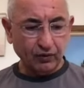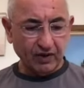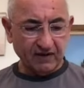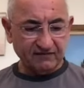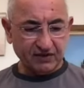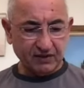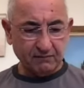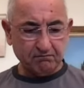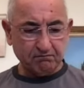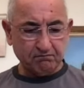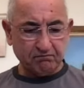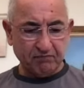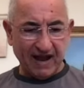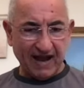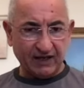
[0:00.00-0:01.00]
you have some
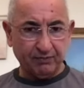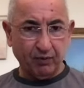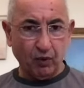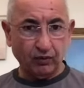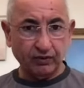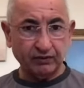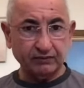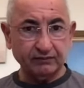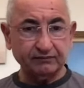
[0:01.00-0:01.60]
backbone?